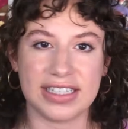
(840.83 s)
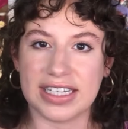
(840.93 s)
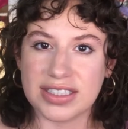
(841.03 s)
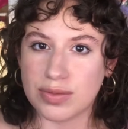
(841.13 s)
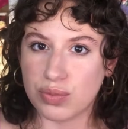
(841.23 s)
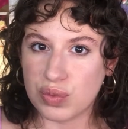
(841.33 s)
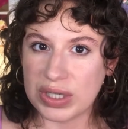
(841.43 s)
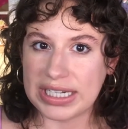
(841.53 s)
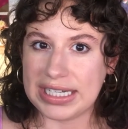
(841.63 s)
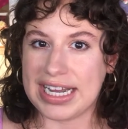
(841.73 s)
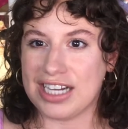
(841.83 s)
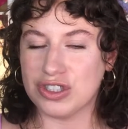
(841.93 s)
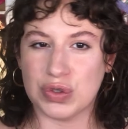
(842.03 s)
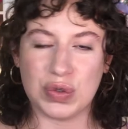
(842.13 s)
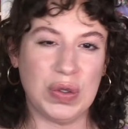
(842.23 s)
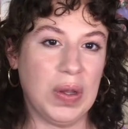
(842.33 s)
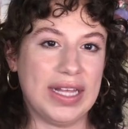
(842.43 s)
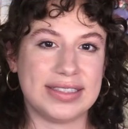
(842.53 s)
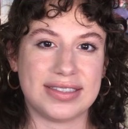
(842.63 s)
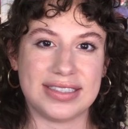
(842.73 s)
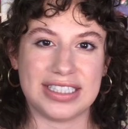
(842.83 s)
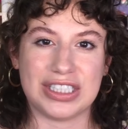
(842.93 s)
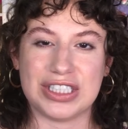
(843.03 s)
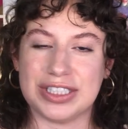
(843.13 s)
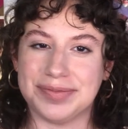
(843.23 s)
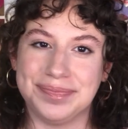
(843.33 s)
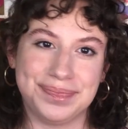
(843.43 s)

like it's pretty natural and still